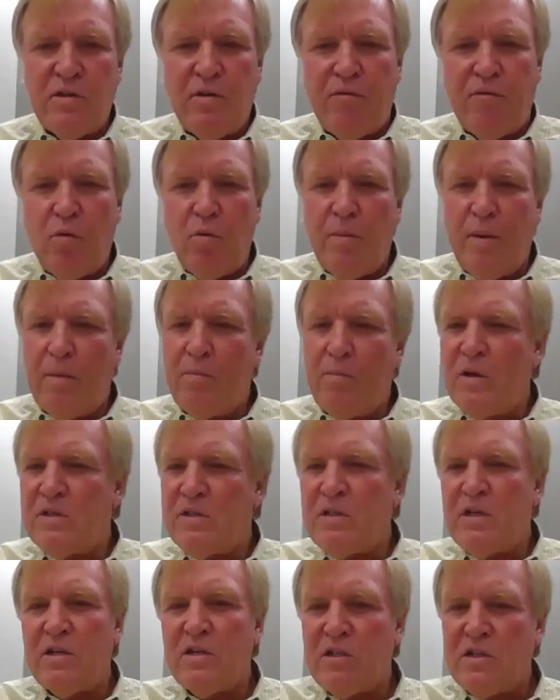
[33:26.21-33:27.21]
If you remember, it
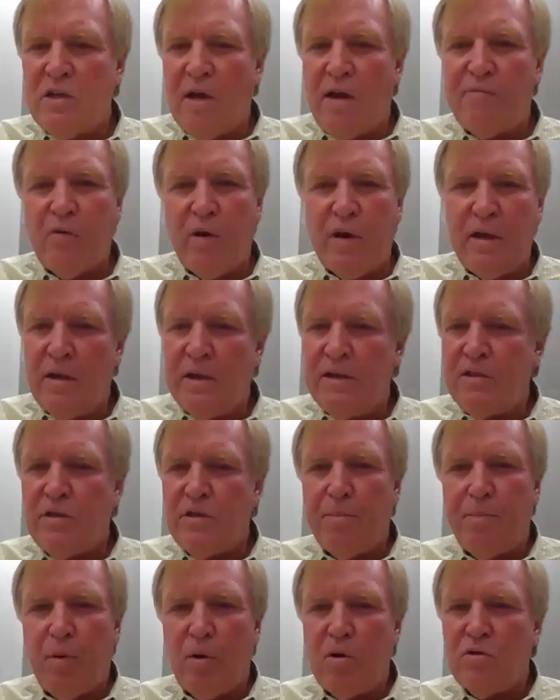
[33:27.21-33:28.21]
says suffering leads
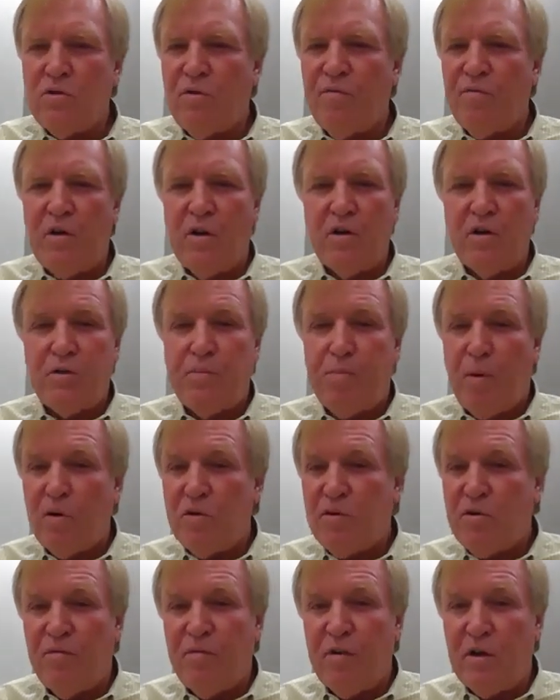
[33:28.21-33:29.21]
to perseverance,
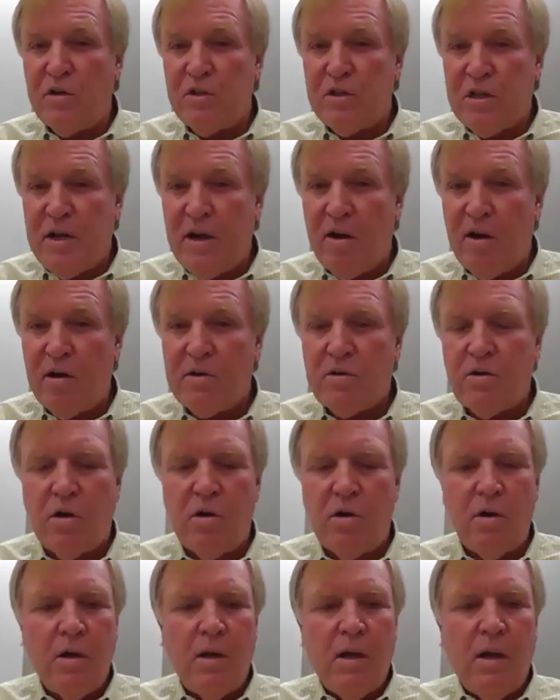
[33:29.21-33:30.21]
character.